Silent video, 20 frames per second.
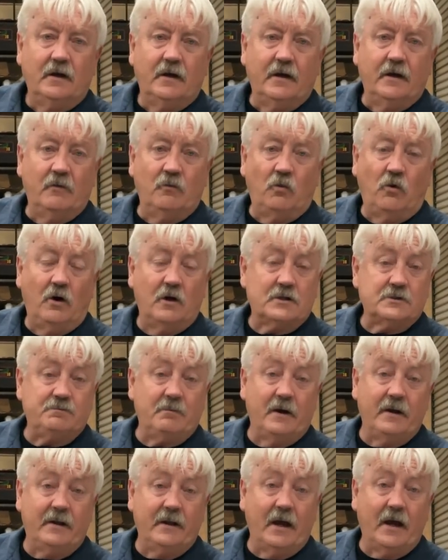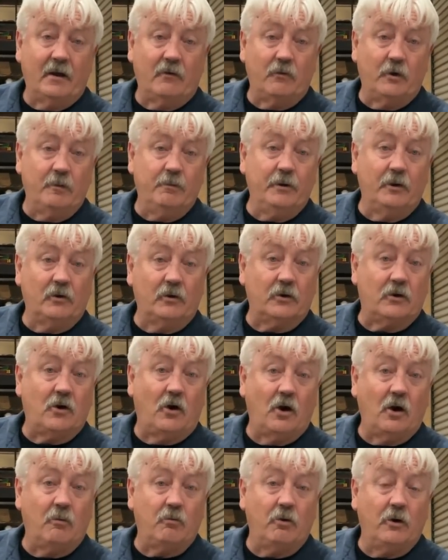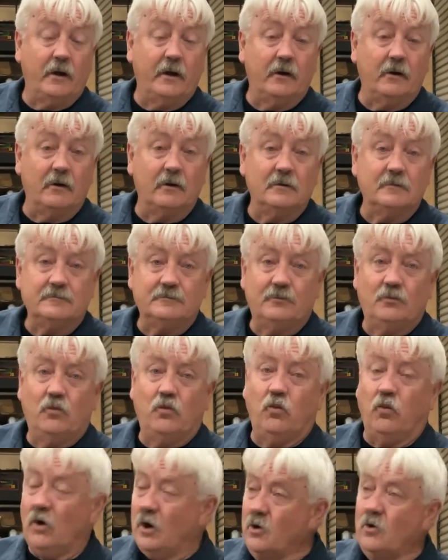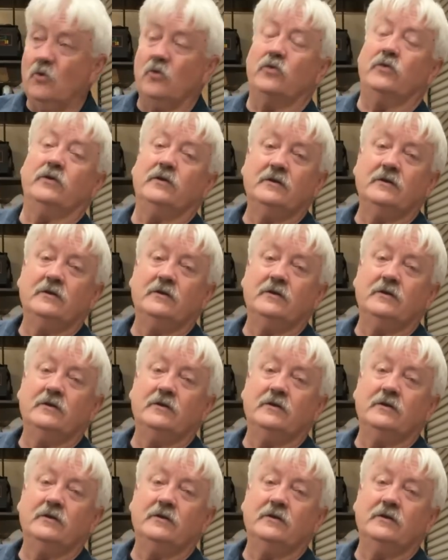watch my dad rebuild a carburetor. Whoa!